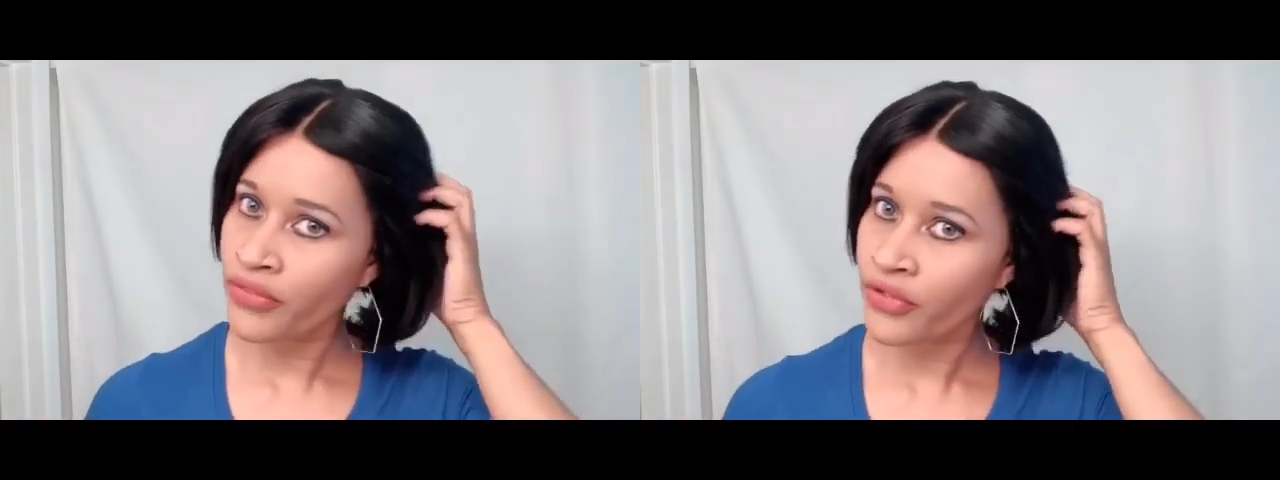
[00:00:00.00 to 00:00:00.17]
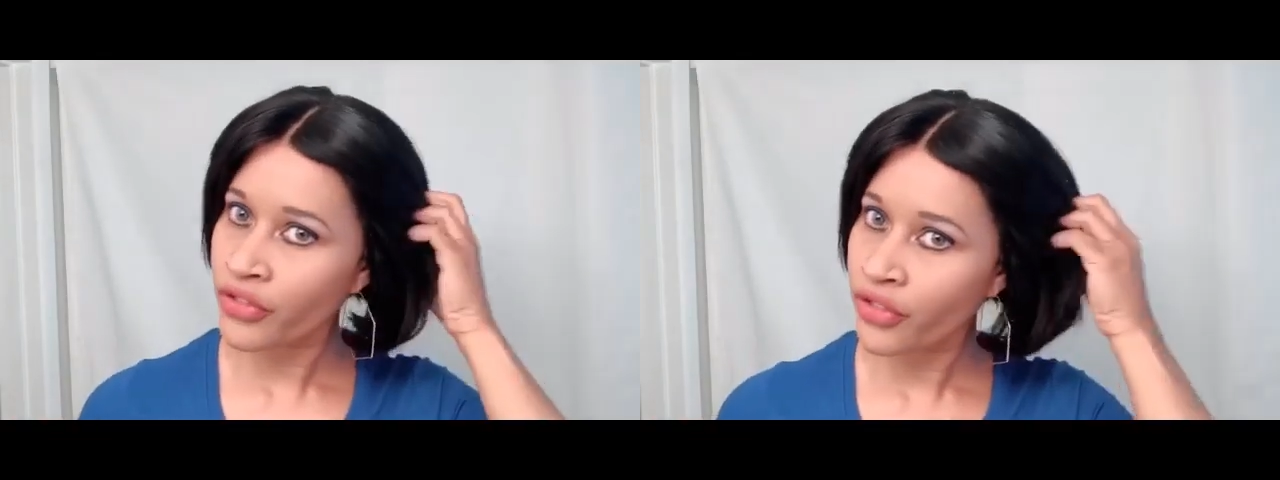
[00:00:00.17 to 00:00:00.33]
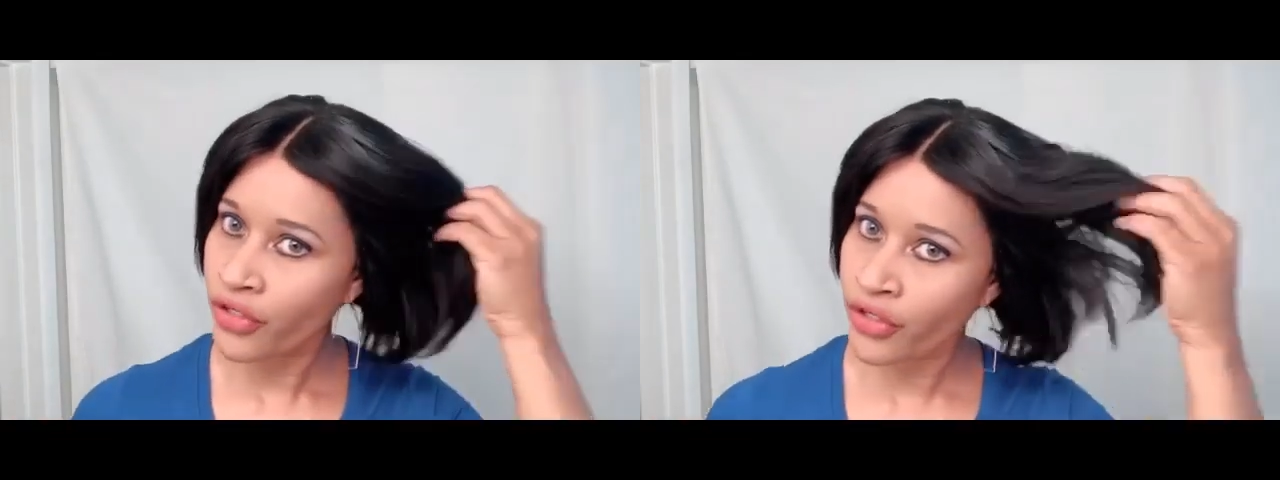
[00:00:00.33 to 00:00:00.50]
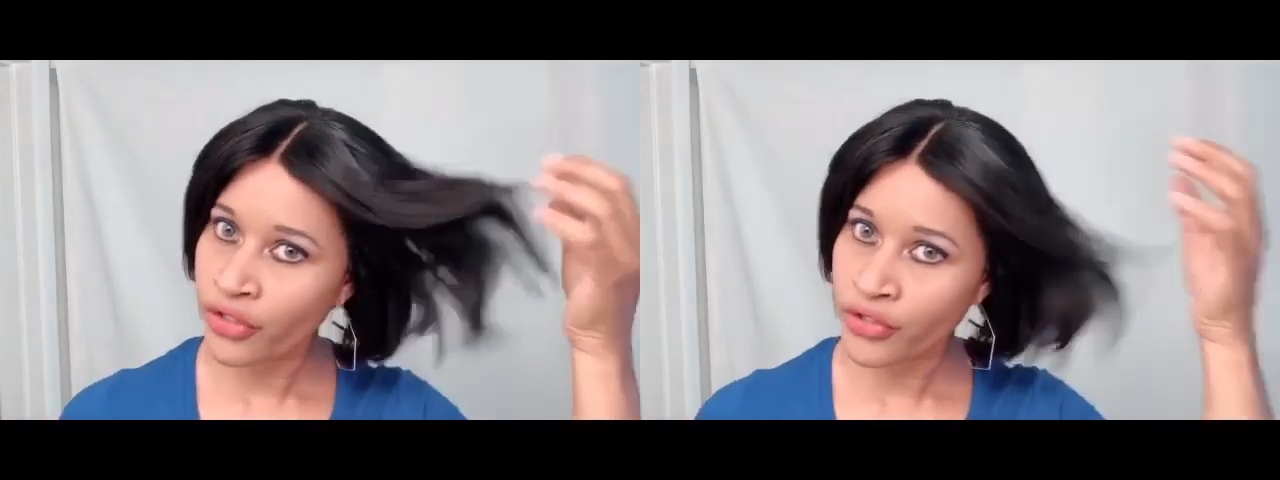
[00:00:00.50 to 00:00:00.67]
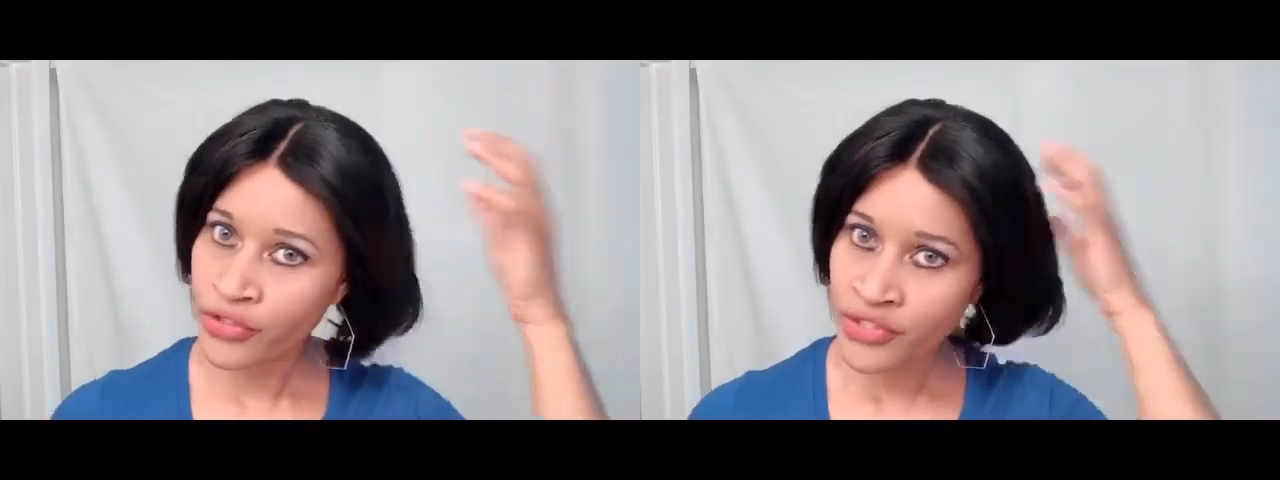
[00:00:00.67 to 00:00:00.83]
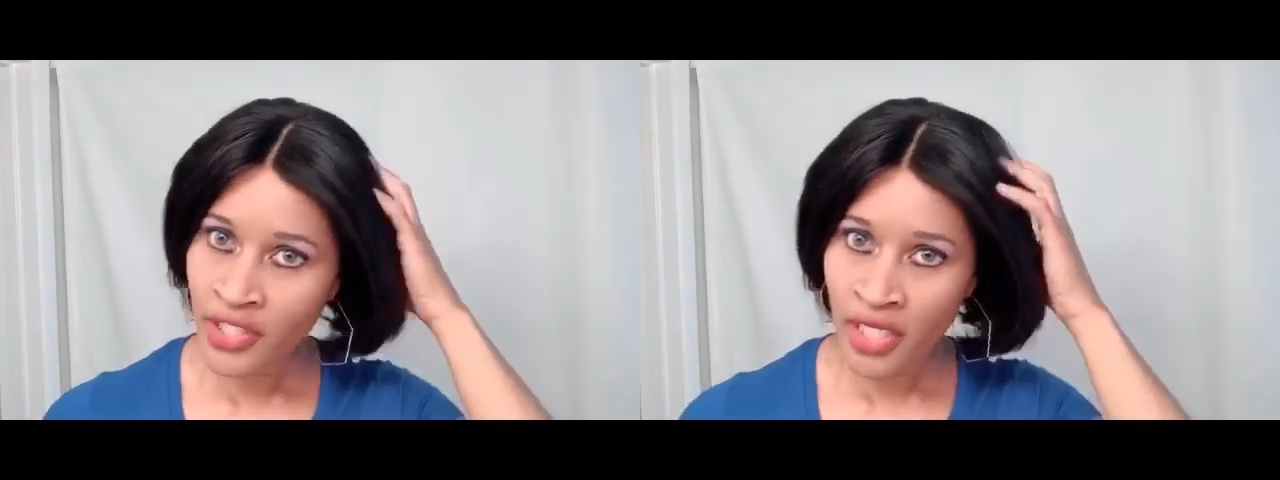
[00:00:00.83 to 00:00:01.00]
the
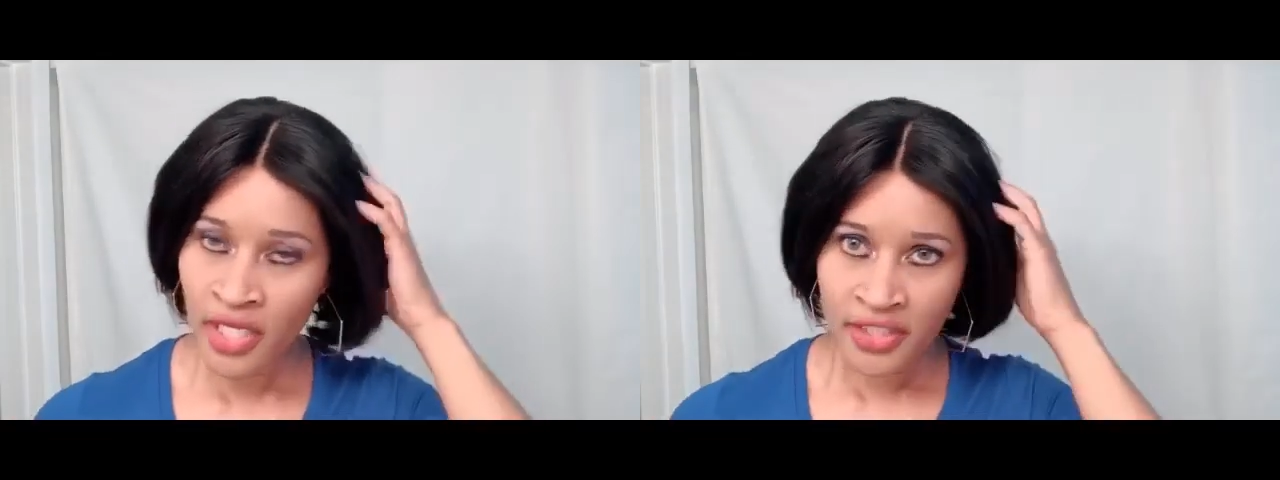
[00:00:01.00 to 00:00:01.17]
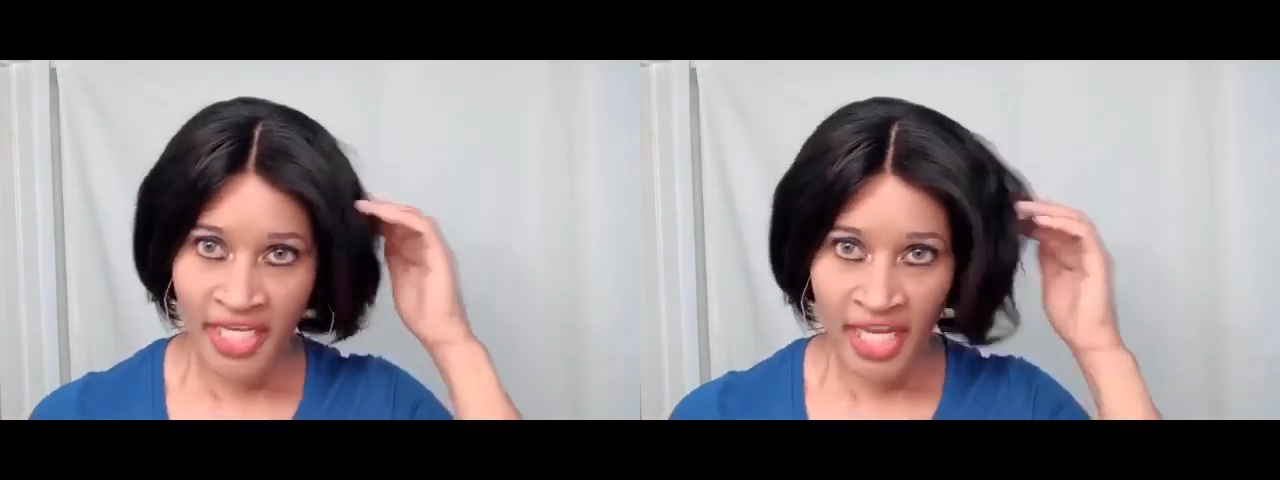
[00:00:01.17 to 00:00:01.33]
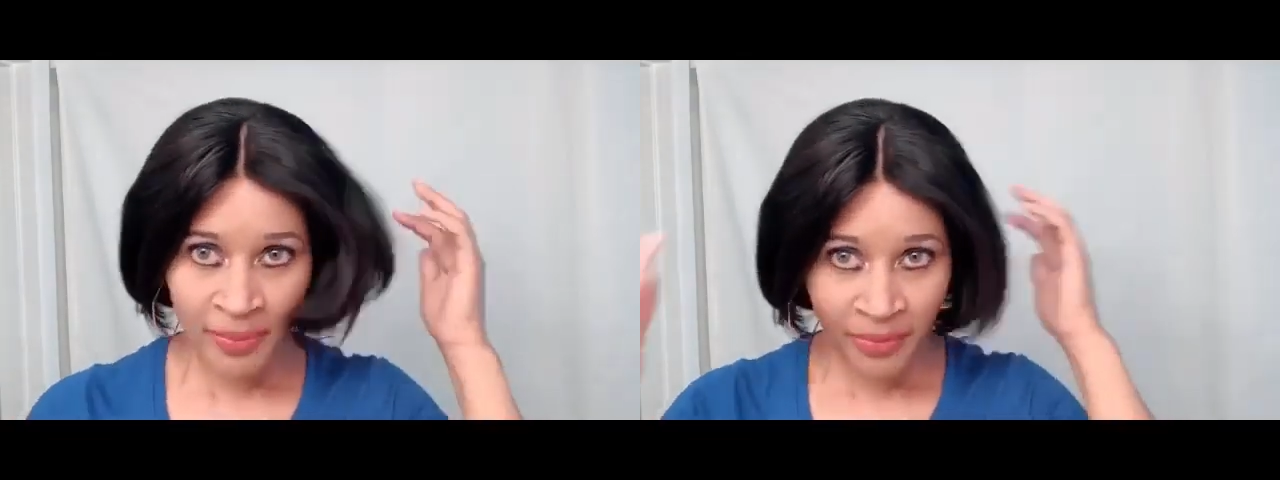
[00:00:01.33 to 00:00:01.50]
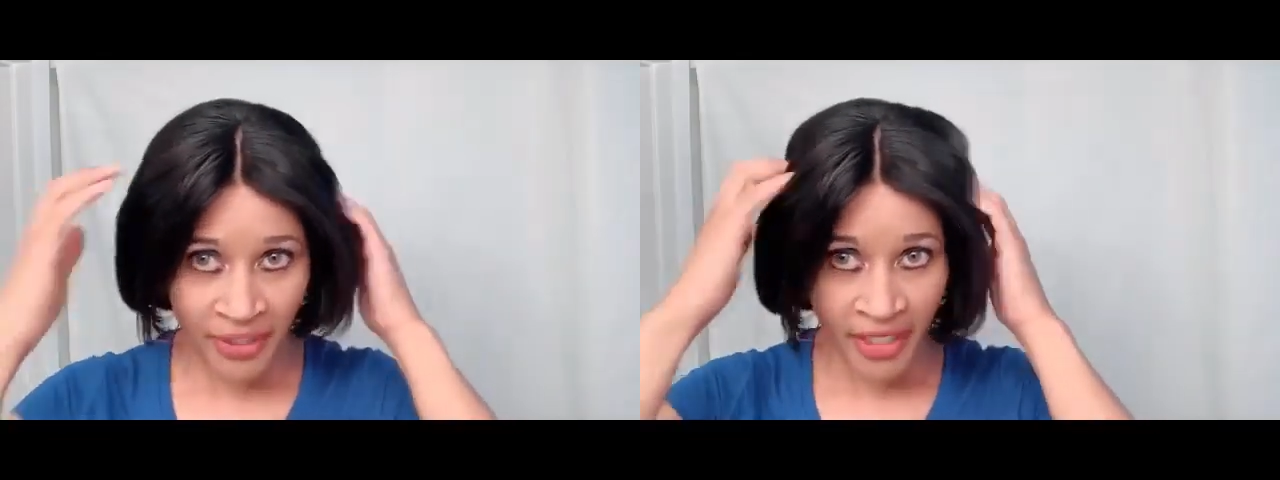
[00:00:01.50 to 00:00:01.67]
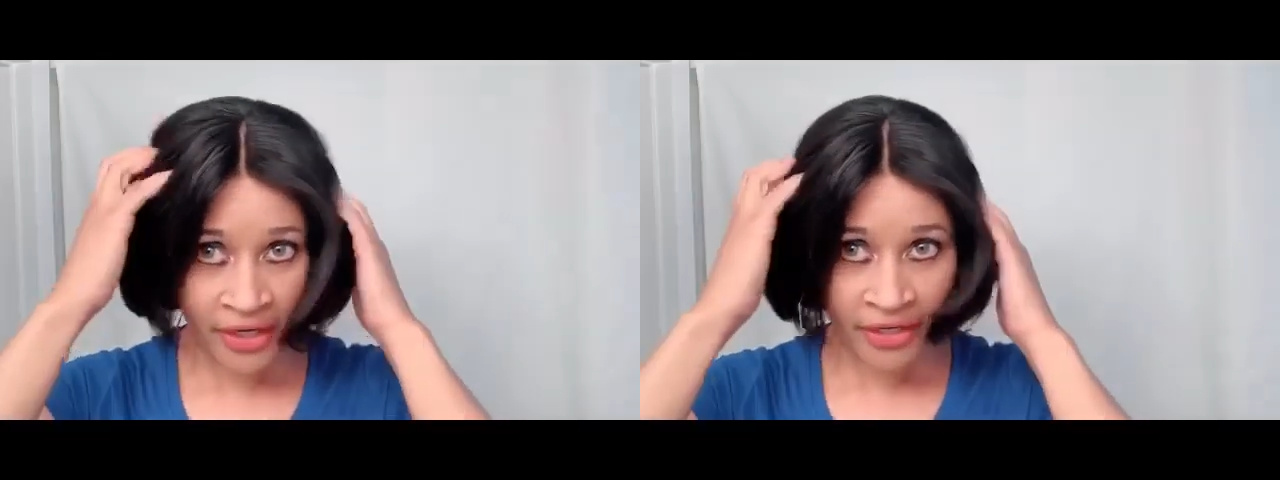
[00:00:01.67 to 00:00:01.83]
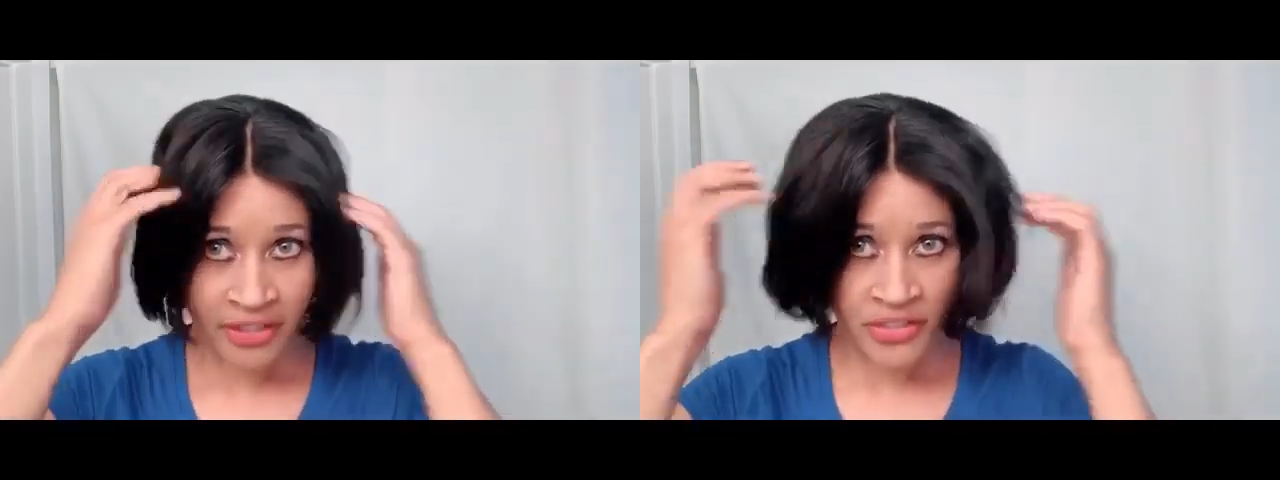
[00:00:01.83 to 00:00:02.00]
girls type of hair.